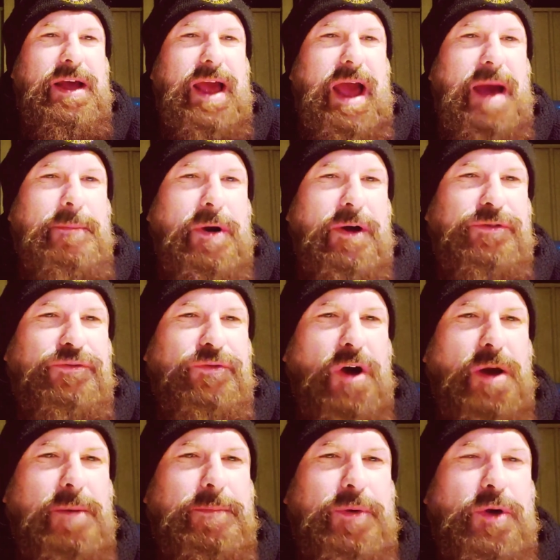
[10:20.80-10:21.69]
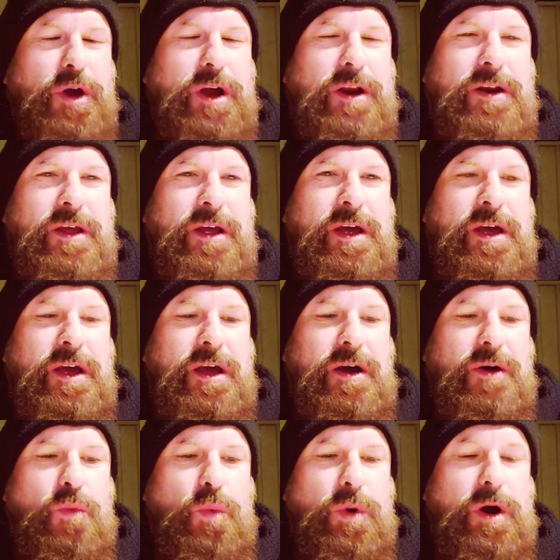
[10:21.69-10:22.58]
and my throat burn,
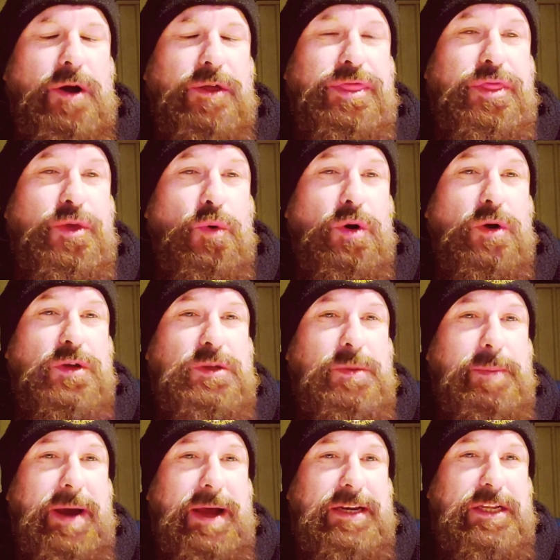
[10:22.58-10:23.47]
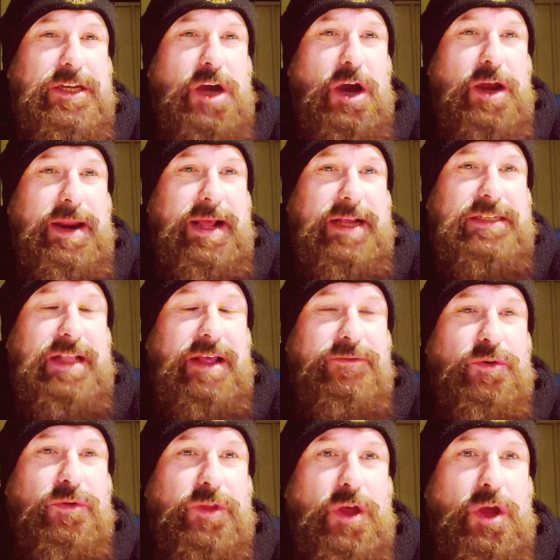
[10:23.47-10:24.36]
where I thought it was about to go next
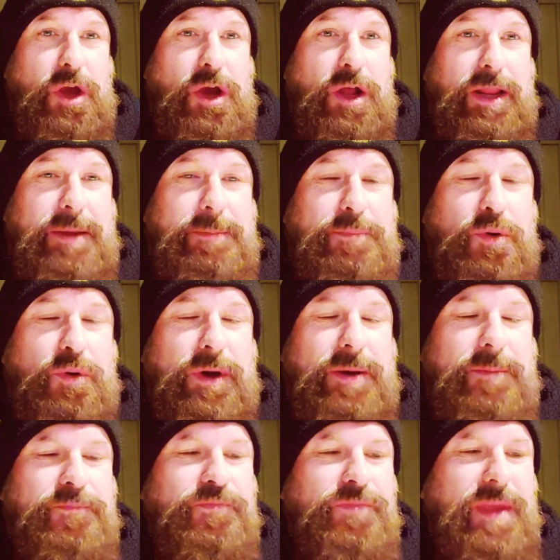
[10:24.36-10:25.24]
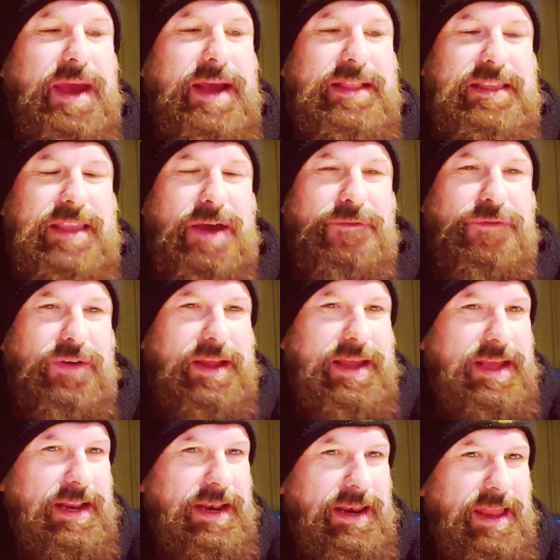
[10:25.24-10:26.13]
level in the early point, it
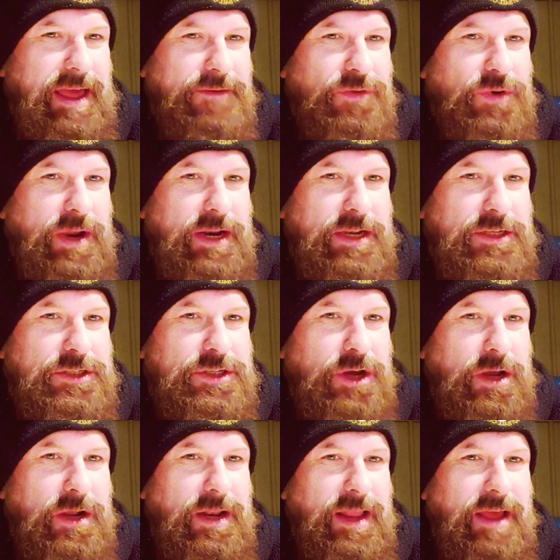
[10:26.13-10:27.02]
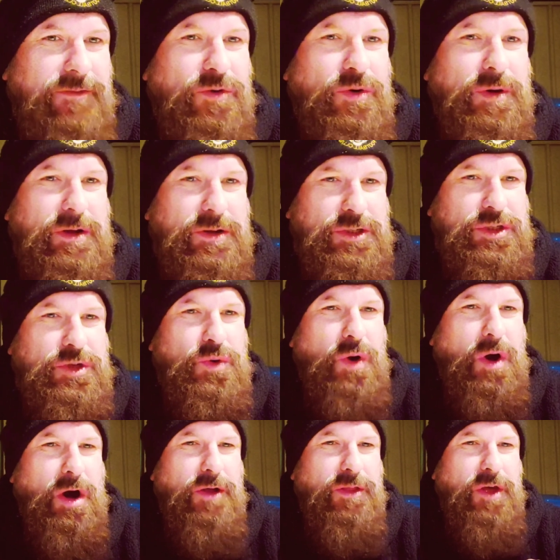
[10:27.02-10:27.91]
definitely leveled at a certain level. It was
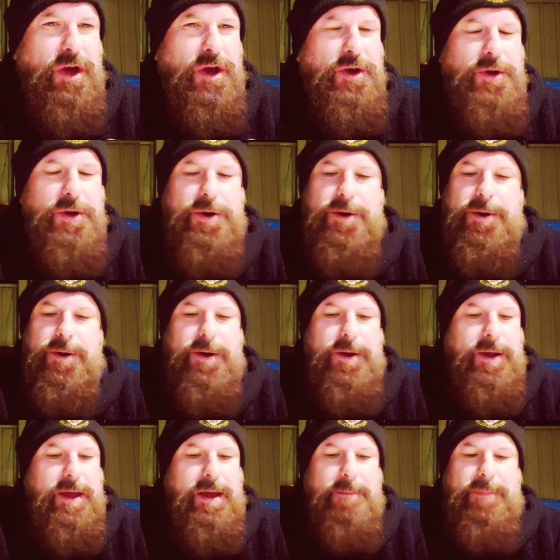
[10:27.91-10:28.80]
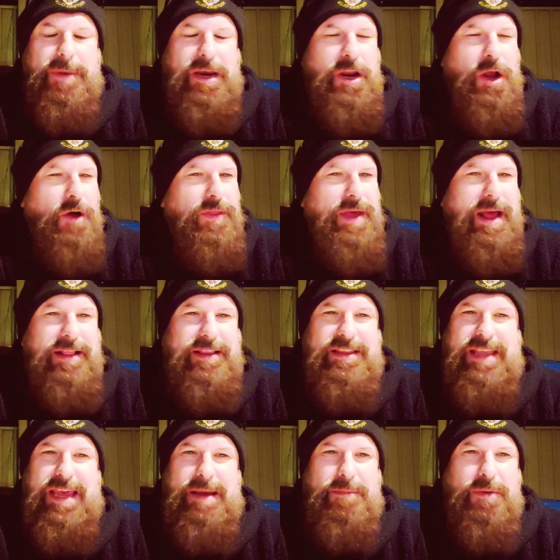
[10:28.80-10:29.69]
still hot though, but not
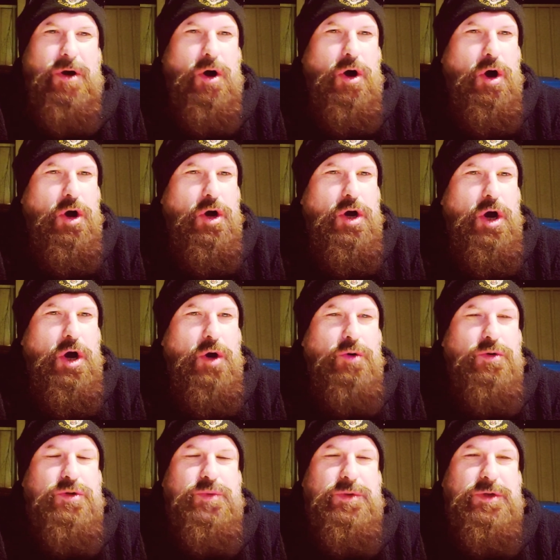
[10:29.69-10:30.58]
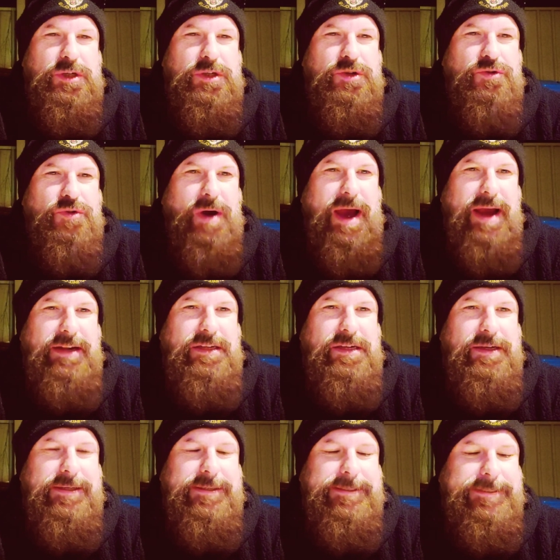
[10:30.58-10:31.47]
that deep hot coals, which is great.